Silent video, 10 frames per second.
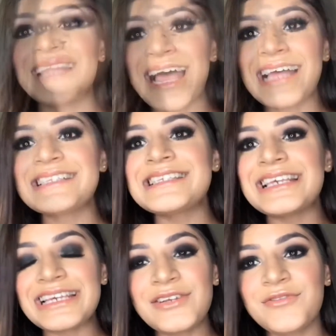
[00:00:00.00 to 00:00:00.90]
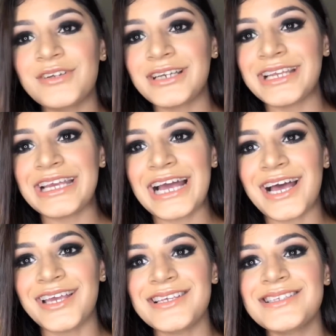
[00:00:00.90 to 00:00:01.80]
That's it for today
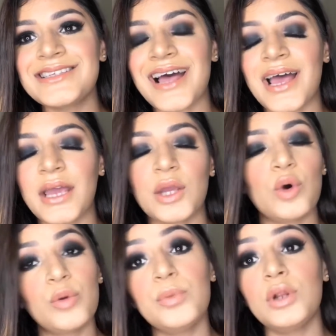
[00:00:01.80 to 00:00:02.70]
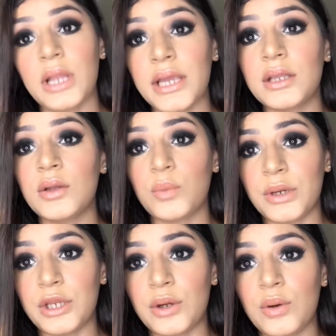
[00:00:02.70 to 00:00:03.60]
guys. I hope you liked the
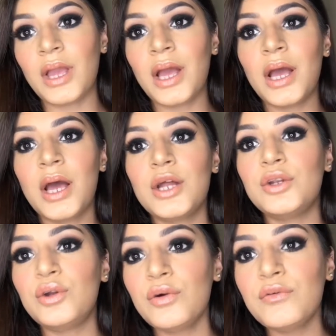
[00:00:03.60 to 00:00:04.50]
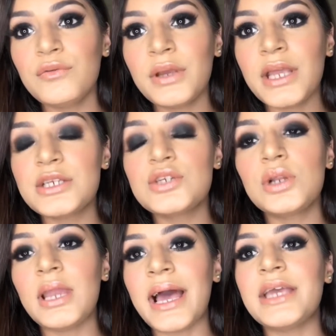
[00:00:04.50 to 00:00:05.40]
video. Don't forget
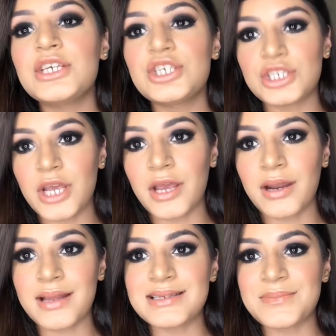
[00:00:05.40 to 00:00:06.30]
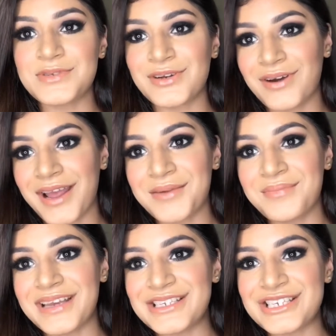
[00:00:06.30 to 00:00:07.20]
to like, share and subscribe
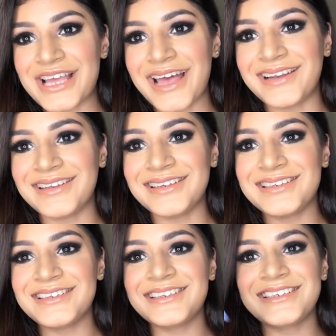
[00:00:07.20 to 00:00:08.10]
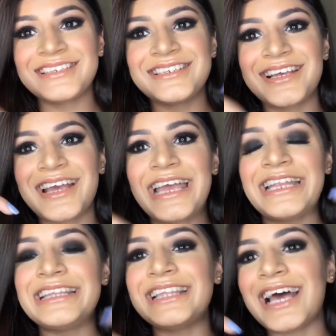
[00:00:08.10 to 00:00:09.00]
my channel.
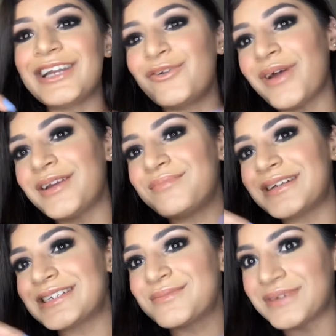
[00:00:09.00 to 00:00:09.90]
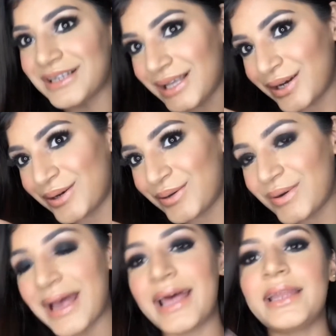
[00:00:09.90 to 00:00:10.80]
Hit that red button
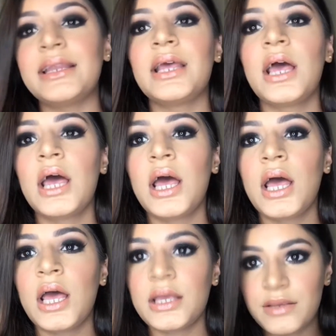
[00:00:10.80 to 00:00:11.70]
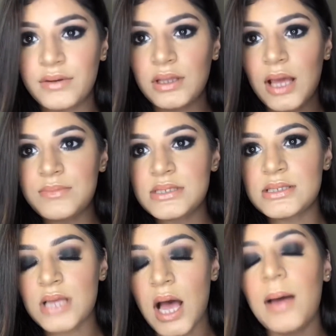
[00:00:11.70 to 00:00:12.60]
below and give it a thumbs
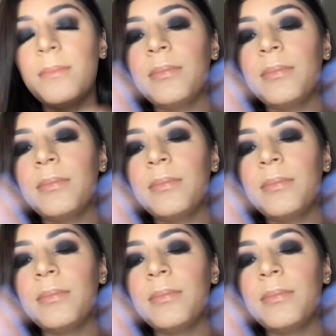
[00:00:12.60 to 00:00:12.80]
up,